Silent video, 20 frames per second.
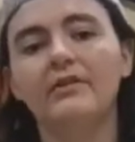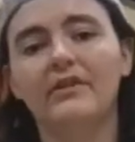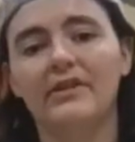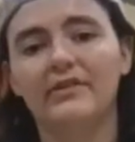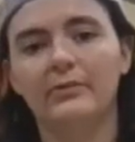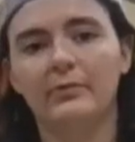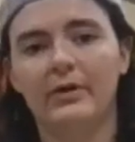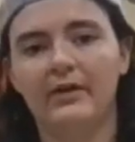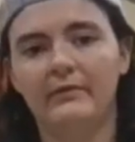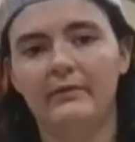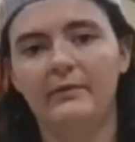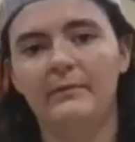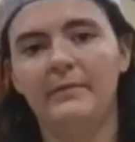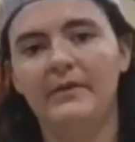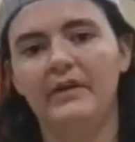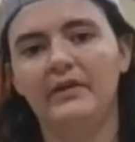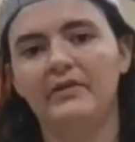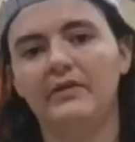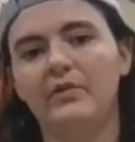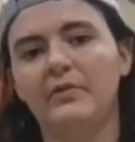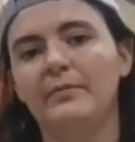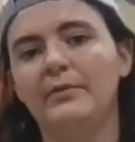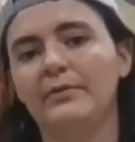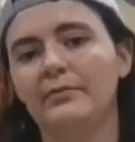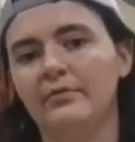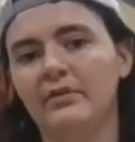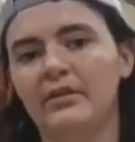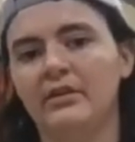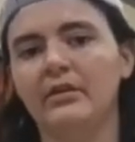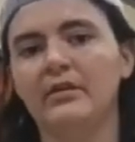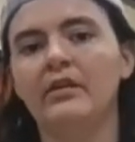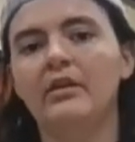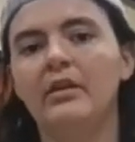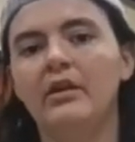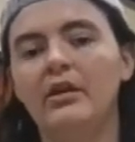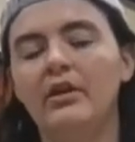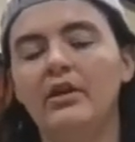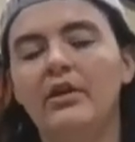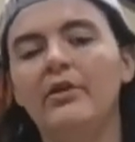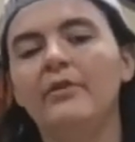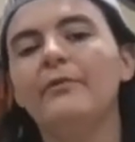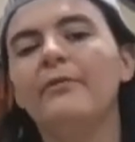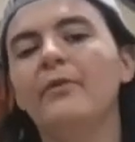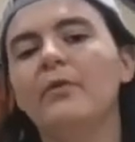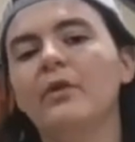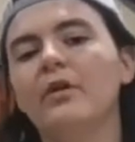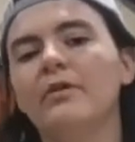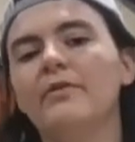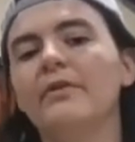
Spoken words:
That's why we've picked the bodhran for